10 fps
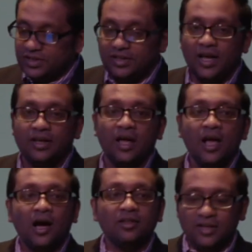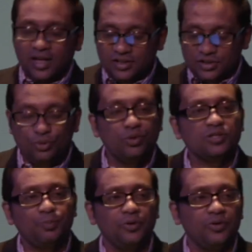Again, unless you
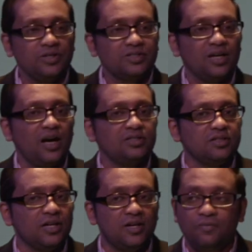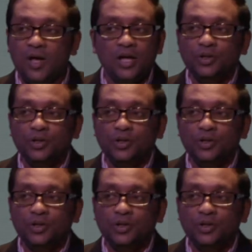experience God's love,